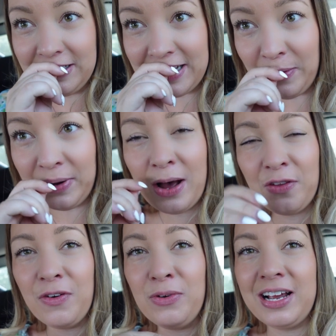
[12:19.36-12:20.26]
Does anyone else
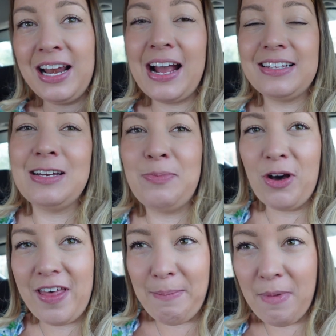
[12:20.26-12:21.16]
feel neglected by
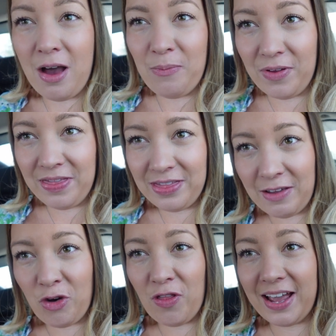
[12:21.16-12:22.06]
their mum when
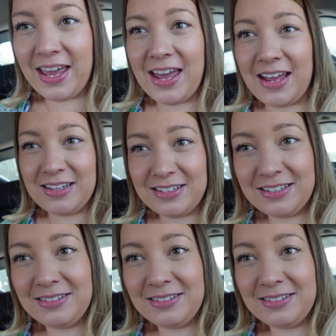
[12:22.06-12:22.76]
they've got their kids?